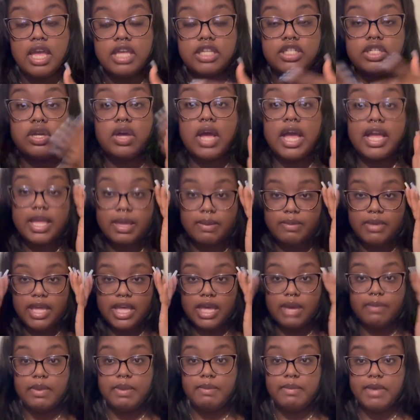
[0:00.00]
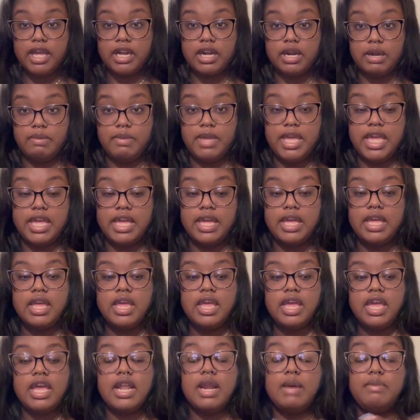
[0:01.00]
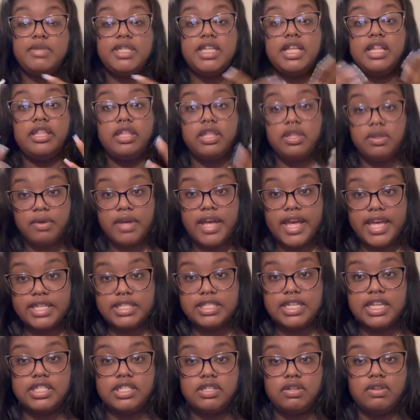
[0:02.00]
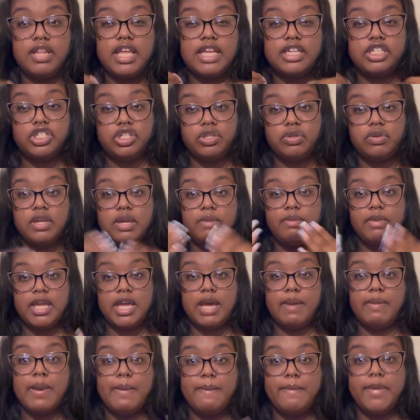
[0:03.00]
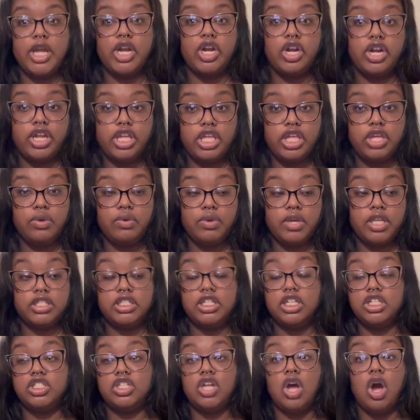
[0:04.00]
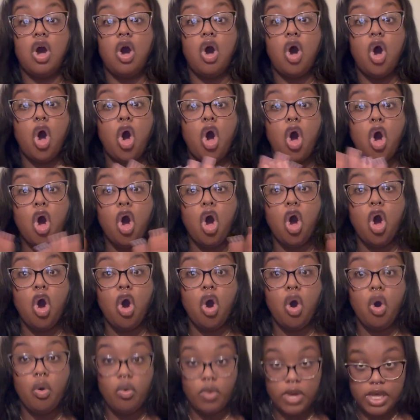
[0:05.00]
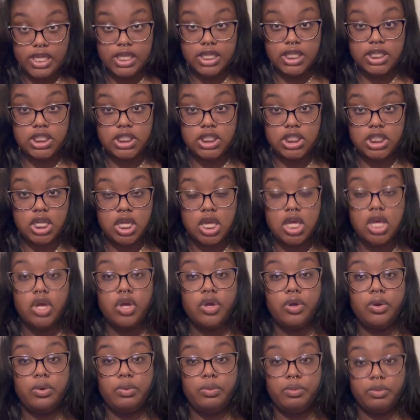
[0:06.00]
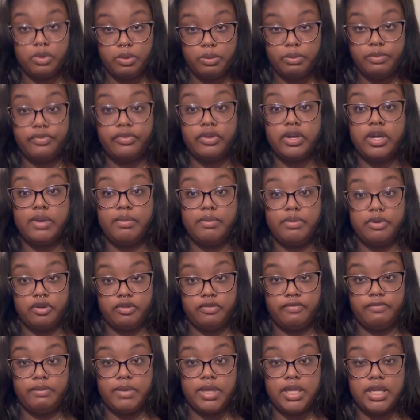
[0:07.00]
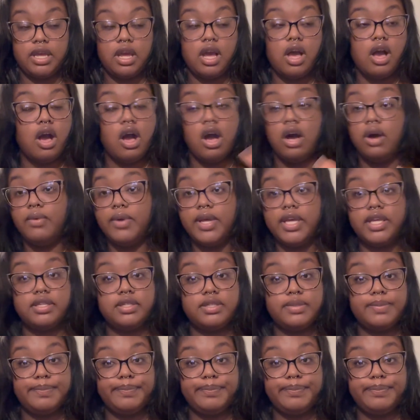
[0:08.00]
so I can become a better me. And I'm telling you guys that so that you can become a better you, because there's always room for improvement, always.